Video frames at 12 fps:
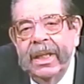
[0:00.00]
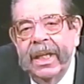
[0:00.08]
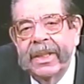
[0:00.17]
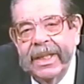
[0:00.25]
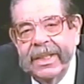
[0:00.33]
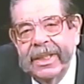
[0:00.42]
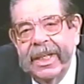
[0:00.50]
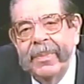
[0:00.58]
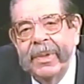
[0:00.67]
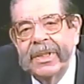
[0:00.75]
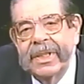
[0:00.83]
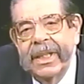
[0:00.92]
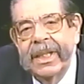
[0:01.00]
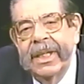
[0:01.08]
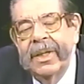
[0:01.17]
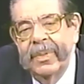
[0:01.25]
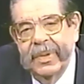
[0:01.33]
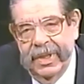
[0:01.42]
at that time he said that
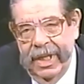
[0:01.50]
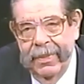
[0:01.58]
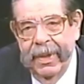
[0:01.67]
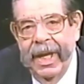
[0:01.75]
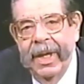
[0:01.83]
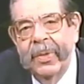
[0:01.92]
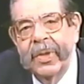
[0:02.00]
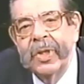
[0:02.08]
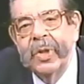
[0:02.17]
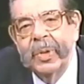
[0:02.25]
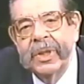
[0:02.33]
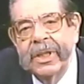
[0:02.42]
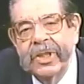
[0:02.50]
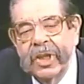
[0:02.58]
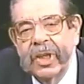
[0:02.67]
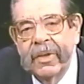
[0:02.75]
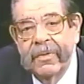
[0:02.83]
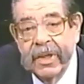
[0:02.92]
he was coming out with a new
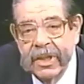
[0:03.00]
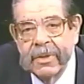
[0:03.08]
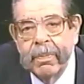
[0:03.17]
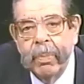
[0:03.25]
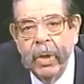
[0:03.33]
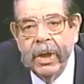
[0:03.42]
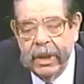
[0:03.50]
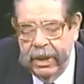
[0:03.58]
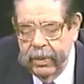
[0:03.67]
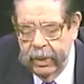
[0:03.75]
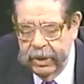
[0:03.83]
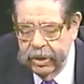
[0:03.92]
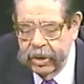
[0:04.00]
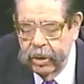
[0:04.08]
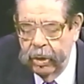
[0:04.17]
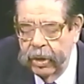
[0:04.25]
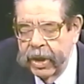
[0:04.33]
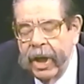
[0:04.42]
edition of his book, which is
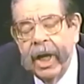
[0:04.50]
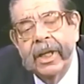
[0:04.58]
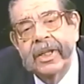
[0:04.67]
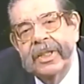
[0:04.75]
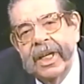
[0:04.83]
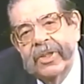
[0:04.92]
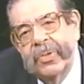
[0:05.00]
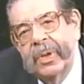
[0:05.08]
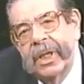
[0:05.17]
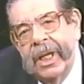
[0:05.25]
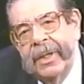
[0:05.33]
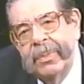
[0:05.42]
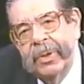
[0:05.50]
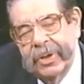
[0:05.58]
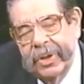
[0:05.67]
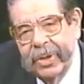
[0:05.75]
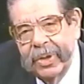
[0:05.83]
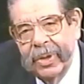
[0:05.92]
called The Architectural Guidebook
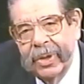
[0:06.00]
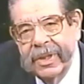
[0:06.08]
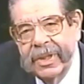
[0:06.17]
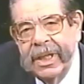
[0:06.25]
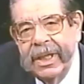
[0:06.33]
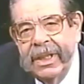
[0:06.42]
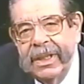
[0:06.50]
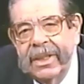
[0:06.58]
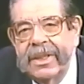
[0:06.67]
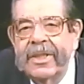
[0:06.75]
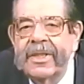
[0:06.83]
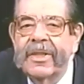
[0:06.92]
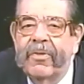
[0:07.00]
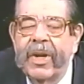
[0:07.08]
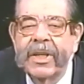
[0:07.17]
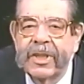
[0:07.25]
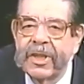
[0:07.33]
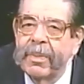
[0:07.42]
to New York City. He's
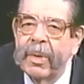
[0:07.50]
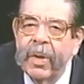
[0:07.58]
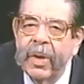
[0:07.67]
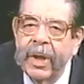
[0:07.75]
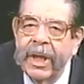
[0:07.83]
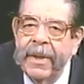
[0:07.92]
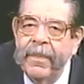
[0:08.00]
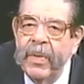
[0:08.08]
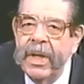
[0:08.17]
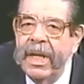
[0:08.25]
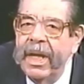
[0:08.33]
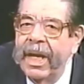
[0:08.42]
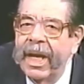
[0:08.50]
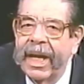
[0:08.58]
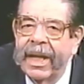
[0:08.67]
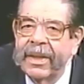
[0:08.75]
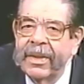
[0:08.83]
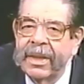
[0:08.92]
Francis Marrone,
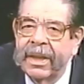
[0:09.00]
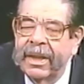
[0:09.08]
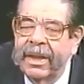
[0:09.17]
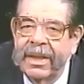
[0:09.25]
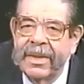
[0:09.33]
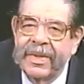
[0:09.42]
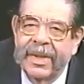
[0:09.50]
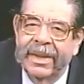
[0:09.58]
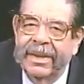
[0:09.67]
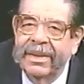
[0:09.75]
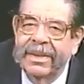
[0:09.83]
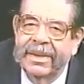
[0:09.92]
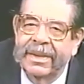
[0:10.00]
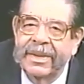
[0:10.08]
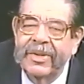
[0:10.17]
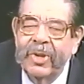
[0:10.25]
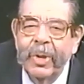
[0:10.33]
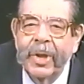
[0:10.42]
and he's a
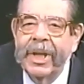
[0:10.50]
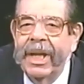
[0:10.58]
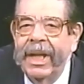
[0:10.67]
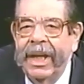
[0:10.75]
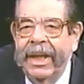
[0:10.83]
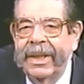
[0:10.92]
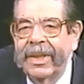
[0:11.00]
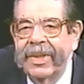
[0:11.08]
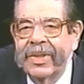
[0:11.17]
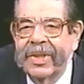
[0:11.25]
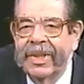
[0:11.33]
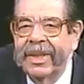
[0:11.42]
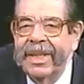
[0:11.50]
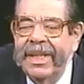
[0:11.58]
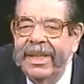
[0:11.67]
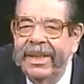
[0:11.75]
tour guide. He's a